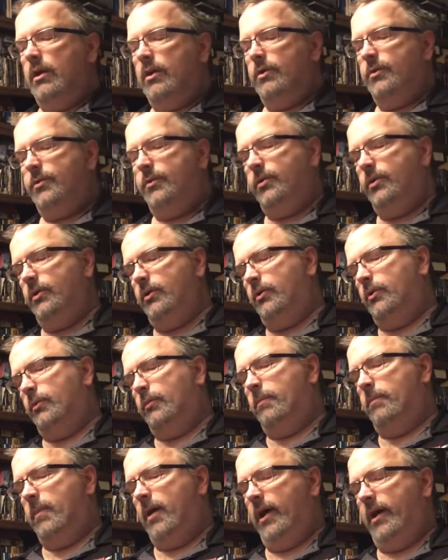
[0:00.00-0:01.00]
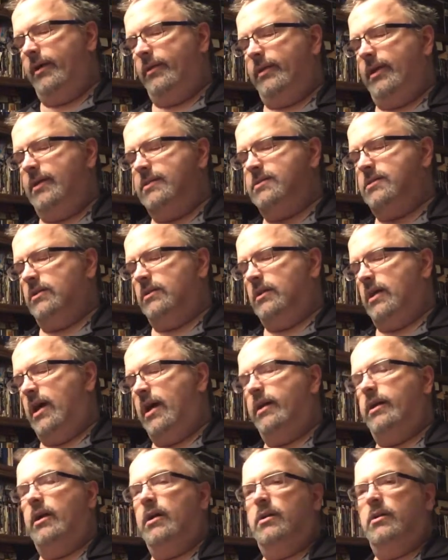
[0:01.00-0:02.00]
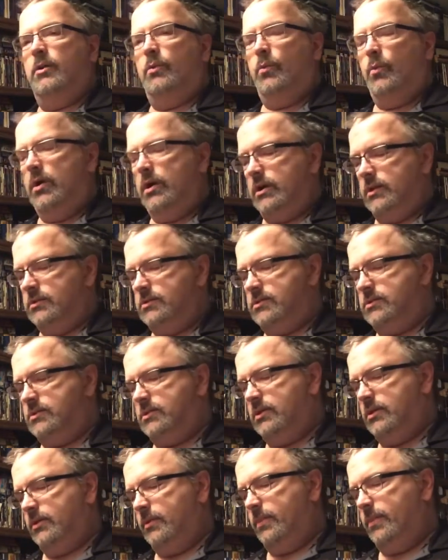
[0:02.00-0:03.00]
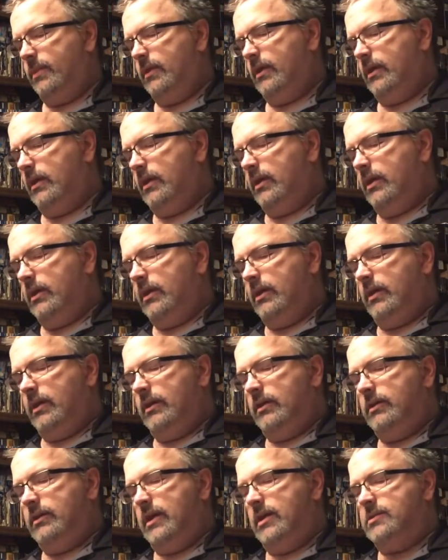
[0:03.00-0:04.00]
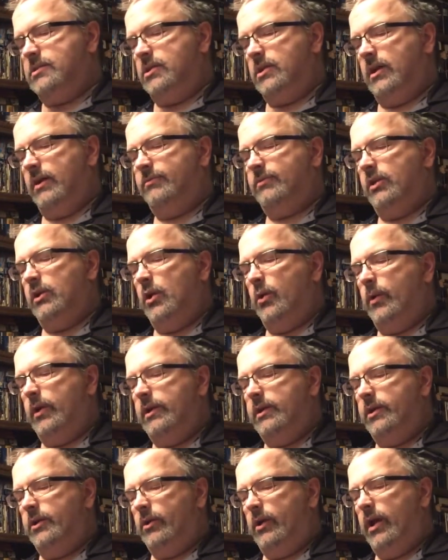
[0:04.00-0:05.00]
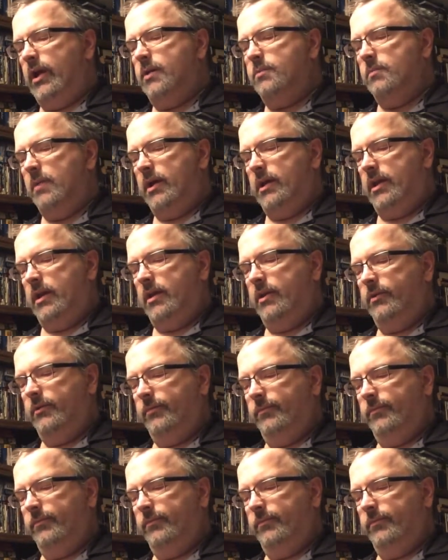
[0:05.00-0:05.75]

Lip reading: "Phew, Ma, that's a lot all at once. Guess you'll have to go into your egg money."